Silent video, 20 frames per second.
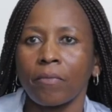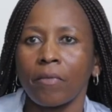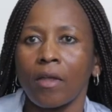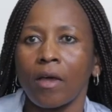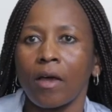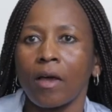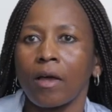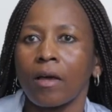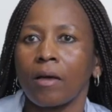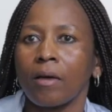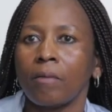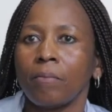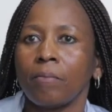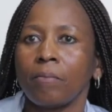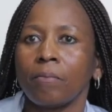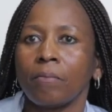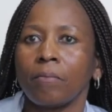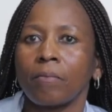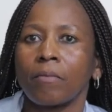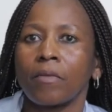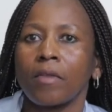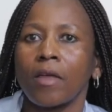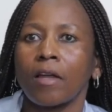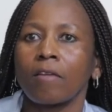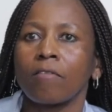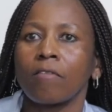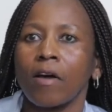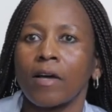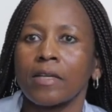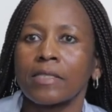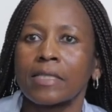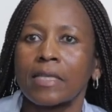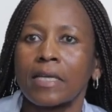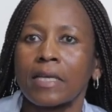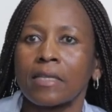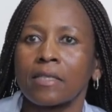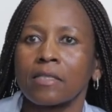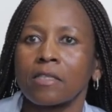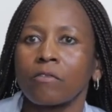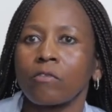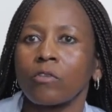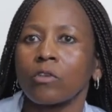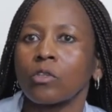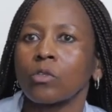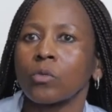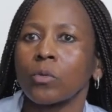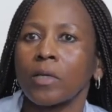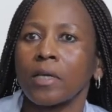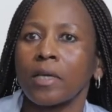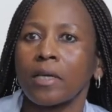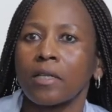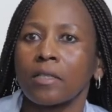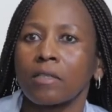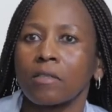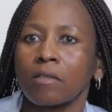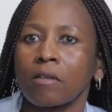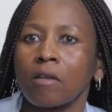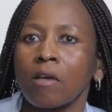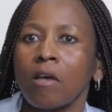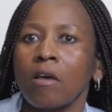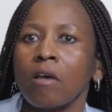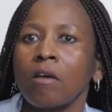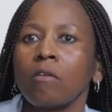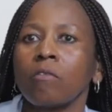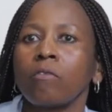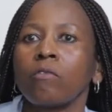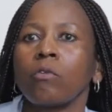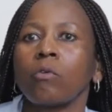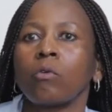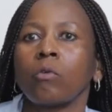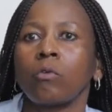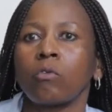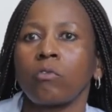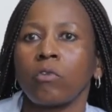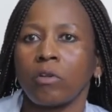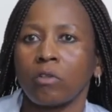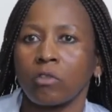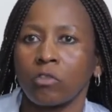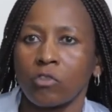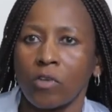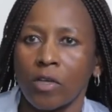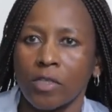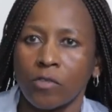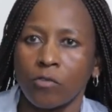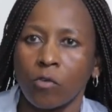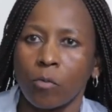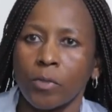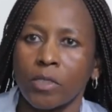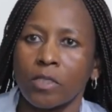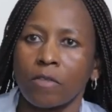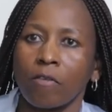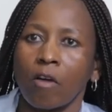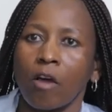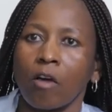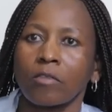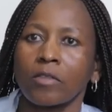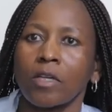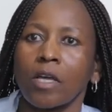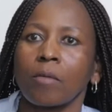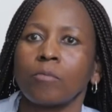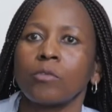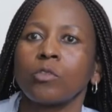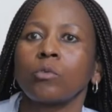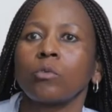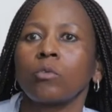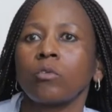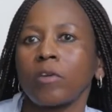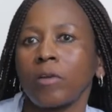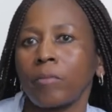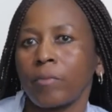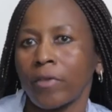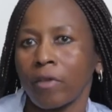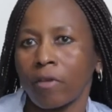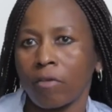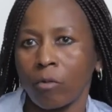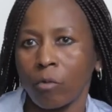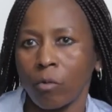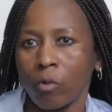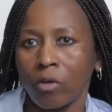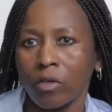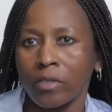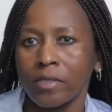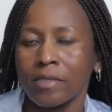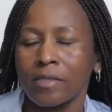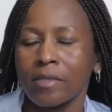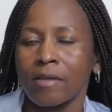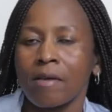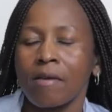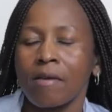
The advice is, if you're doing it for real transformative outcomes, you will reap the rewards.